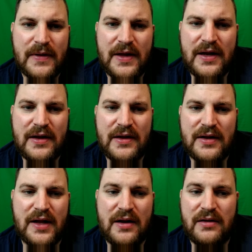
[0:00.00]

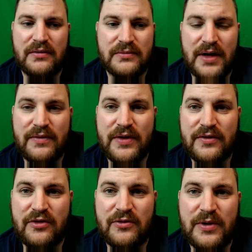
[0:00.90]
I don't know. Everything
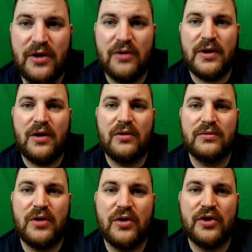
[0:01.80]
seems to be
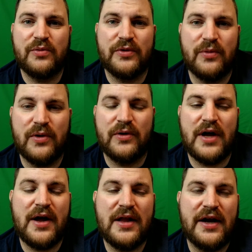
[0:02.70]
all good with the world.
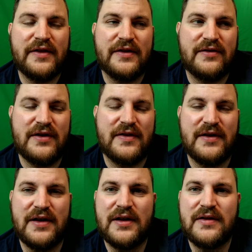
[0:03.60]
I like the scene at
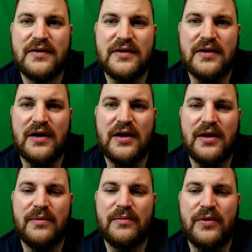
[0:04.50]
the end
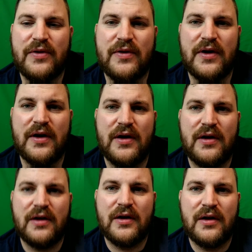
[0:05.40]
with
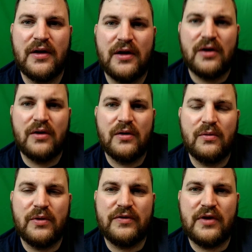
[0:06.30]

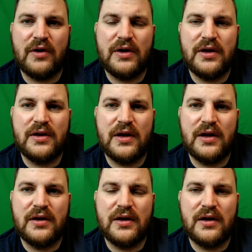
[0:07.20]
Tyrion
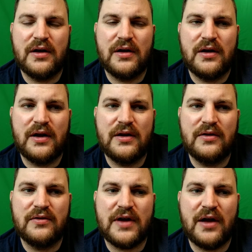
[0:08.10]
and
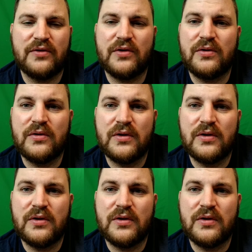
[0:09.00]
his council.